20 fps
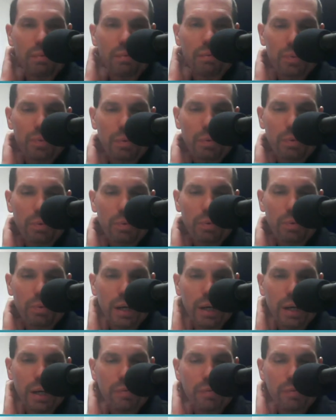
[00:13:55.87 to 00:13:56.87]
when I left
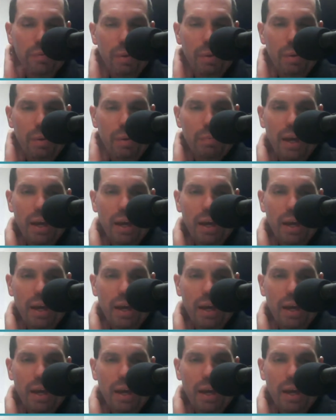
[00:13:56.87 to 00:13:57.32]
my band,